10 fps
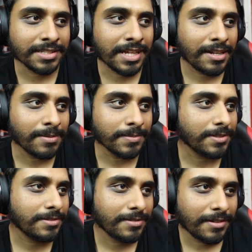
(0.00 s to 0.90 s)

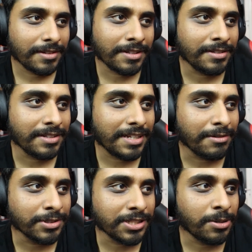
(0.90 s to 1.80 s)
stadiums. That
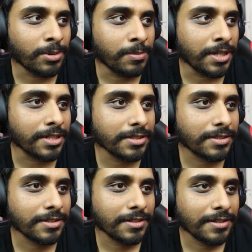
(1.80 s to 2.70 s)
will sell more burgers.